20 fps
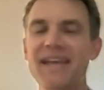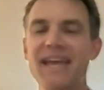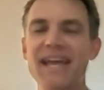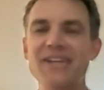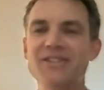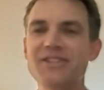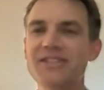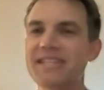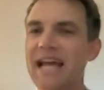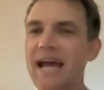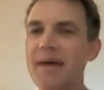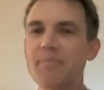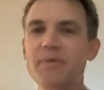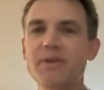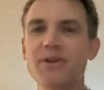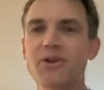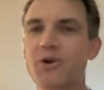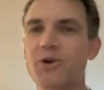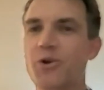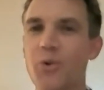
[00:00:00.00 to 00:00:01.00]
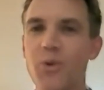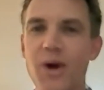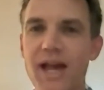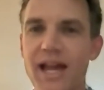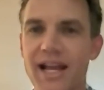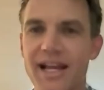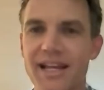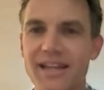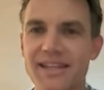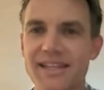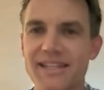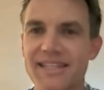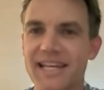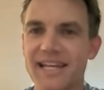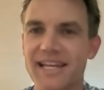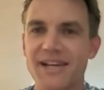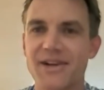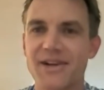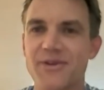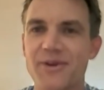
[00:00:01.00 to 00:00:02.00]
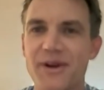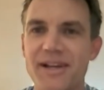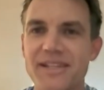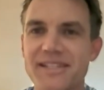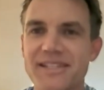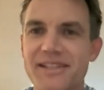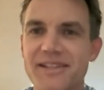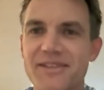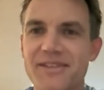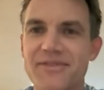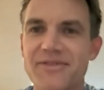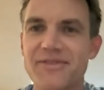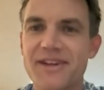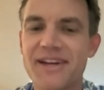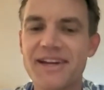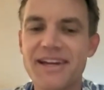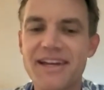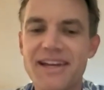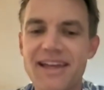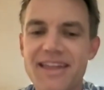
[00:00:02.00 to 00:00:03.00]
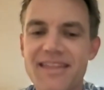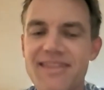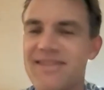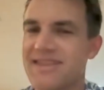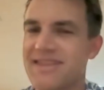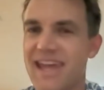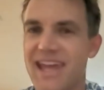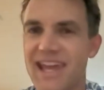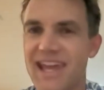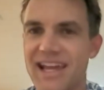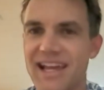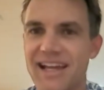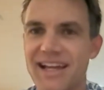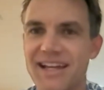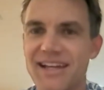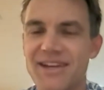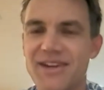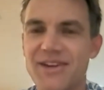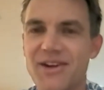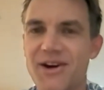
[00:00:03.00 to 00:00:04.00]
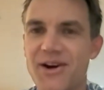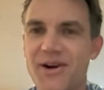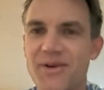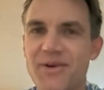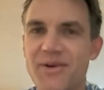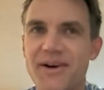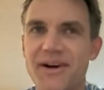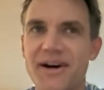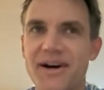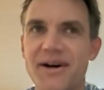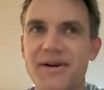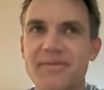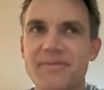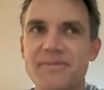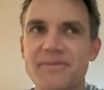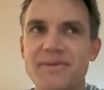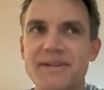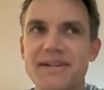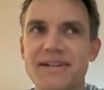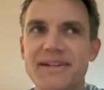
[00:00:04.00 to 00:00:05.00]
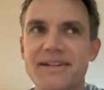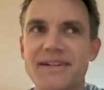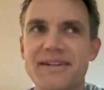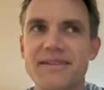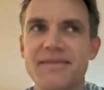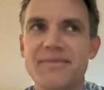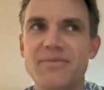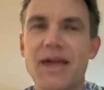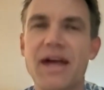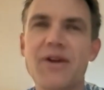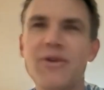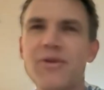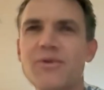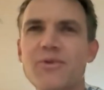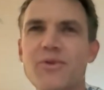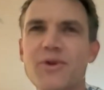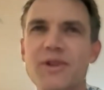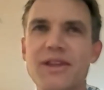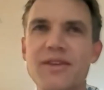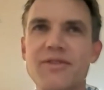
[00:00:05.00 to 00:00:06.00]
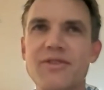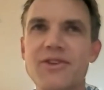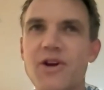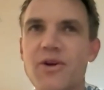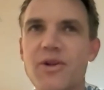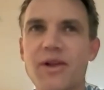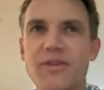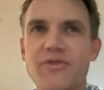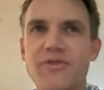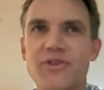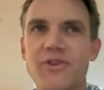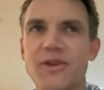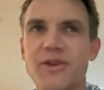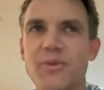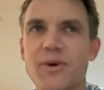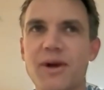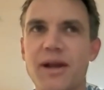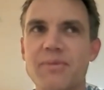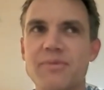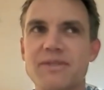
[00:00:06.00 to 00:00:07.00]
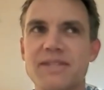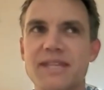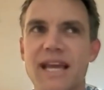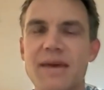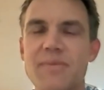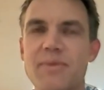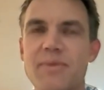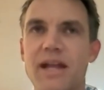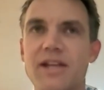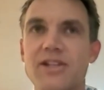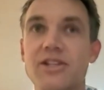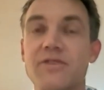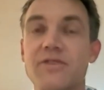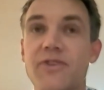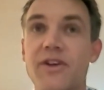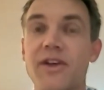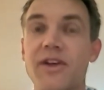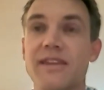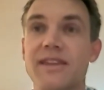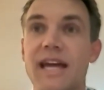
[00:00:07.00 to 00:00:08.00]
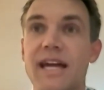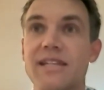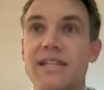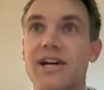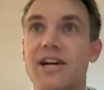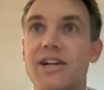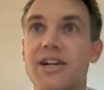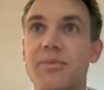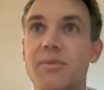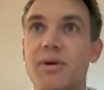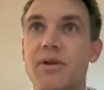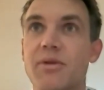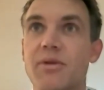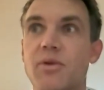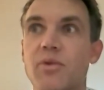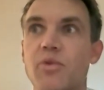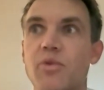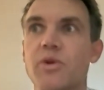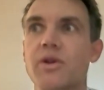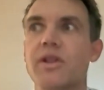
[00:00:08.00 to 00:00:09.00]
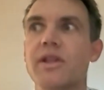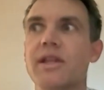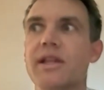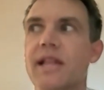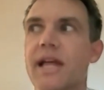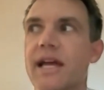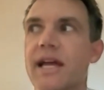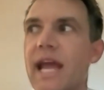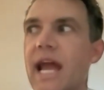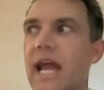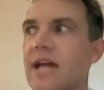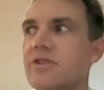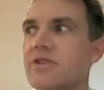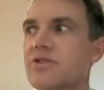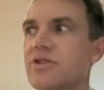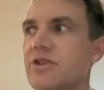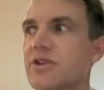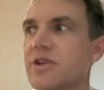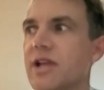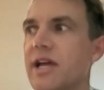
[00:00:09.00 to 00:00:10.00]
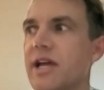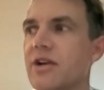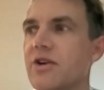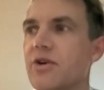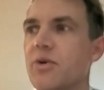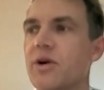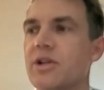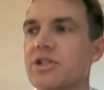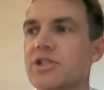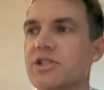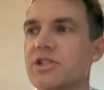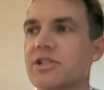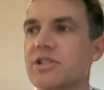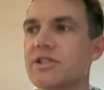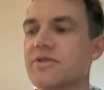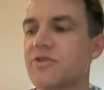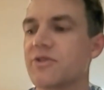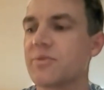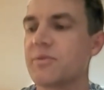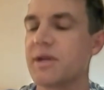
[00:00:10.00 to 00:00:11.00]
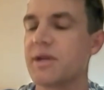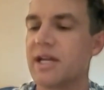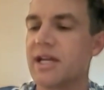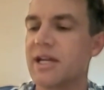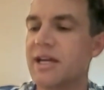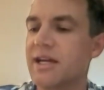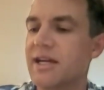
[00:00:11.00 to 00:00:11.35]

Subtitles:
just happened quick, this like aggressive thing, you know? I don't really even know like fully what I'm saying, but I just felt like that documentary really like answered a lot of questions for me.